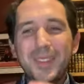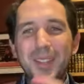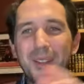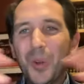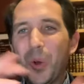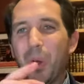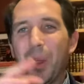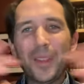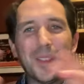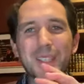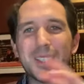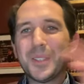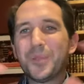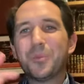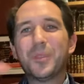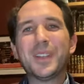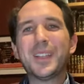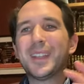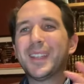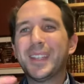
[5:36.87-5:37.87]
All this
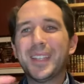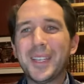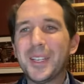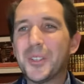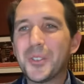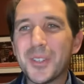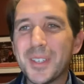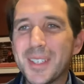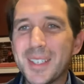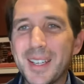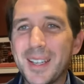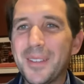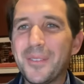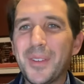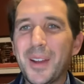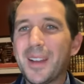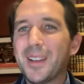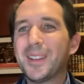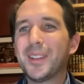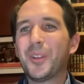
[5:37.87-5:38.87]
really interesting,
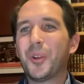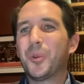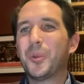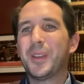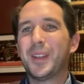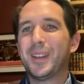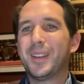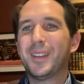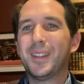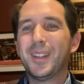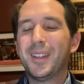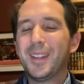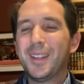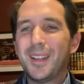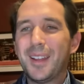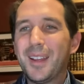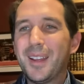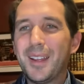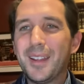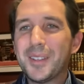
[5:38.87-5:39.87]
very loaded
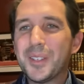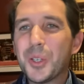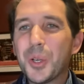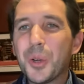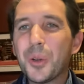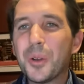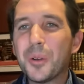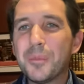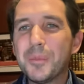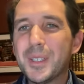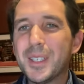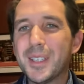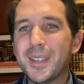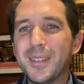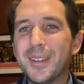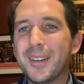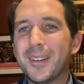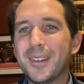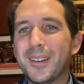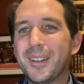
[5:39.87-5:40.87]
terms
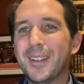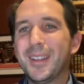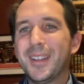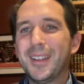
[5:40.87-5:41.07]
here.